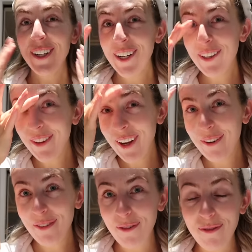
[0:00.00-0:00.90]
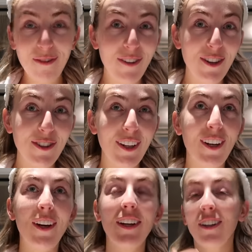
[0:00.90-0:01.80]
turning up the only one with literally
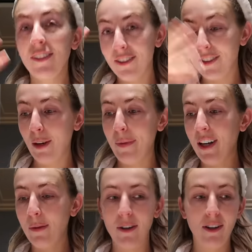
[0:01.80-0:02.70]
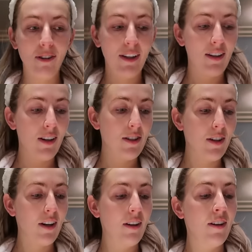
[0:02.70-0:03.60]
like no makeup on, looking like a
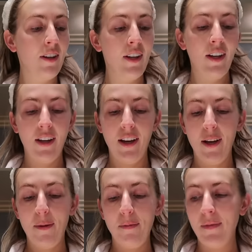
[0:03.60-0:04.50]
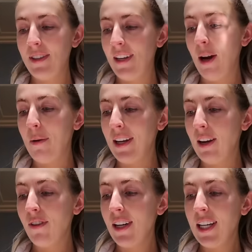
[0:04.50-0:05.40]
toe. Um, so yeah, I'm gonna
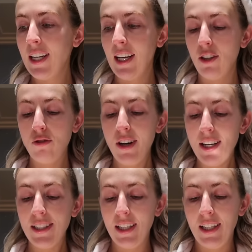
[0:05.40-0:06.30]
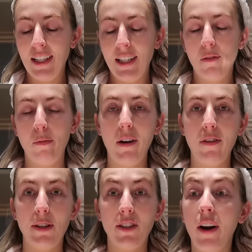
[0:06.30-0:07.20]
get ready and get dressed and head down for
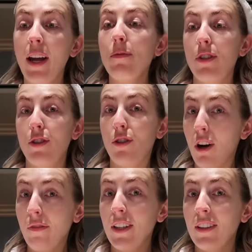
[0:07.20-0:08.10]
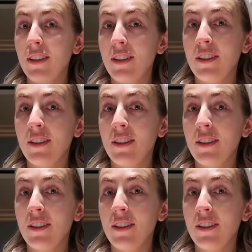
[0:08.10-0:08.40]
breakfast because I am starving.